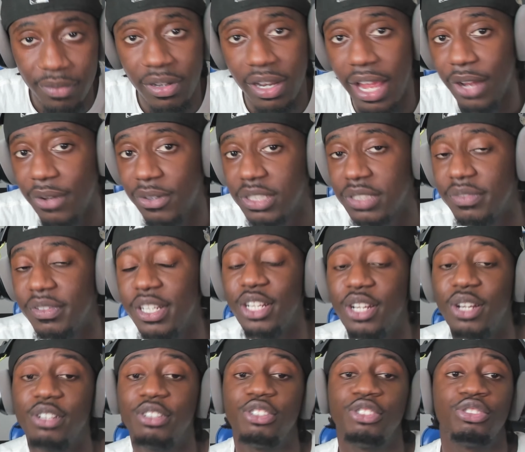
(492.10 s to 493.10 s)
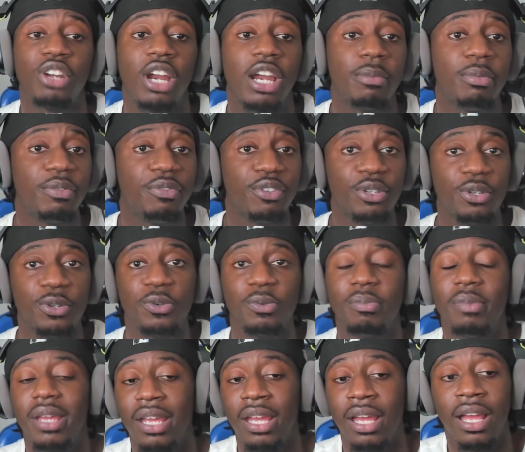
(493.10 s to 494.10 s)
a like on this video. Subscribe if you're new,
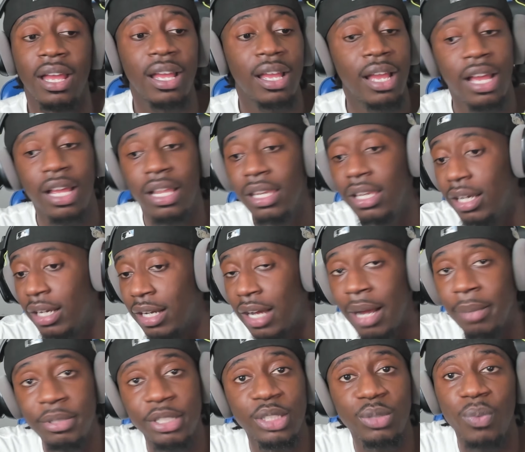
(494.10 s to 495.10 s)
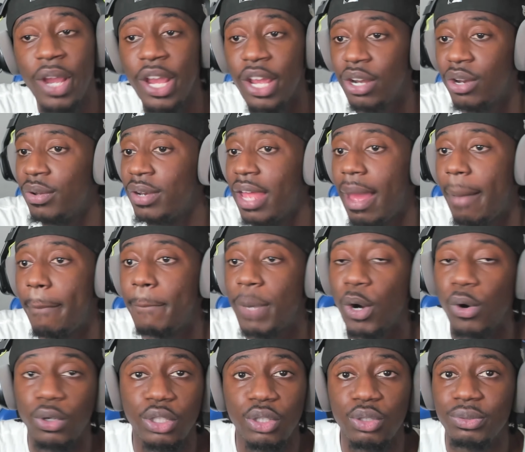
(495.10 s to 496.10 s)
man. Look, I'm just waiting on that
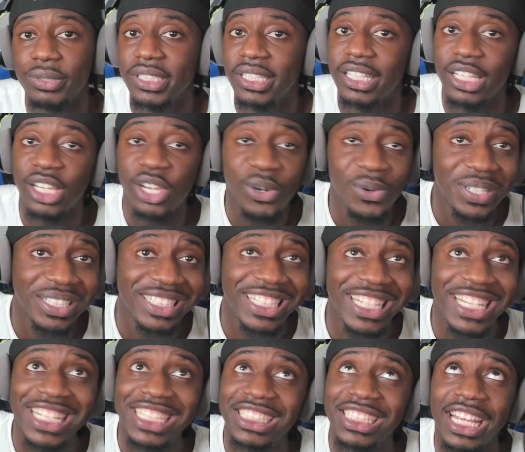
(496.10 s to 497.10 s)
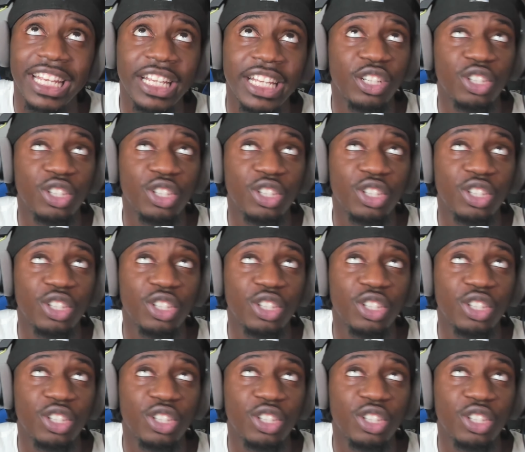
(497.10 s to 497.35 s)
Polo G and Lil Tjay